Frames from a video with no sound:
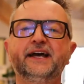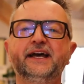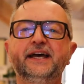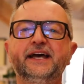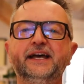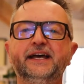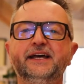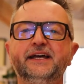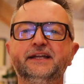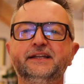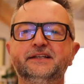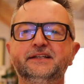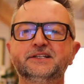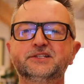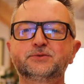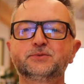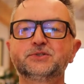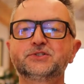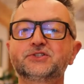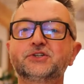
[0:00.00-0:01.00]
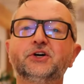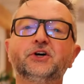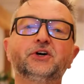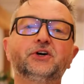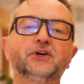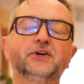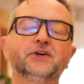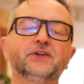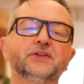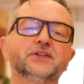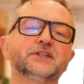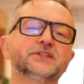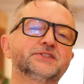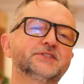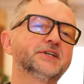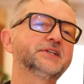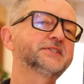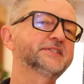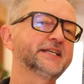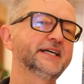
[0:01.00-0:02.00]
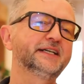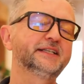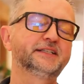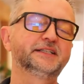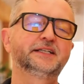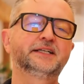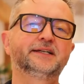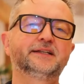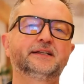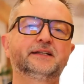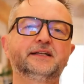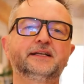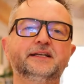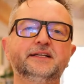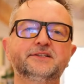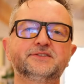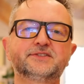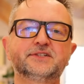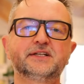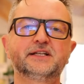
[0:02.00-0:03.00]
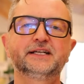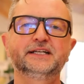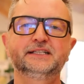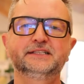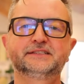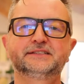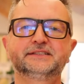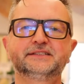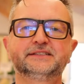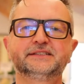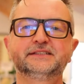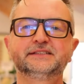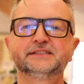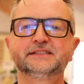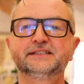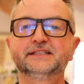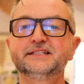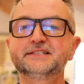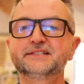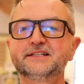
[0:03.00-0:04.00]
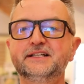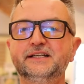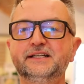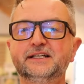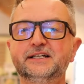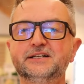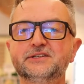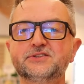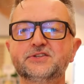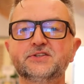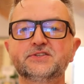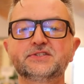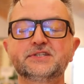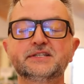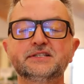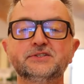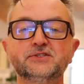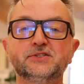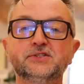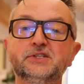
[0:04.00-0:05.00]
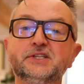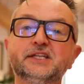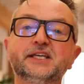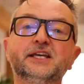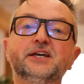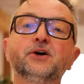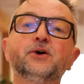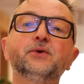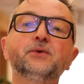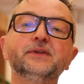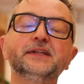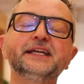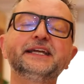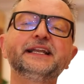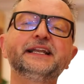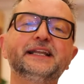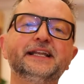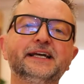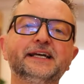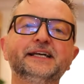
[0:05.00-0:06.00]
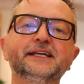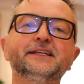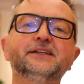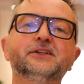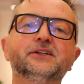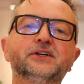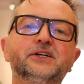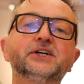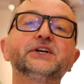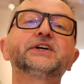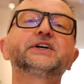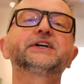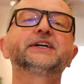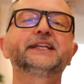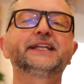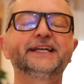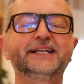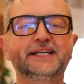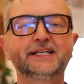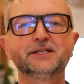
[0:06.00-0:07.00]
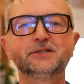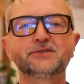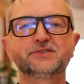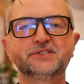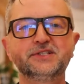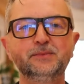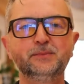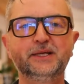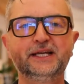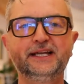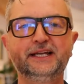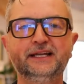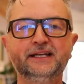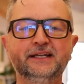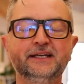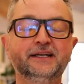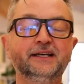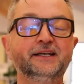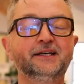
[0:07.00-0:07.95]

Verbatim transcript: And this one's called Sunset at Ladies Delight. This lighthouse is a, the only landlocked lighthouse in Maine.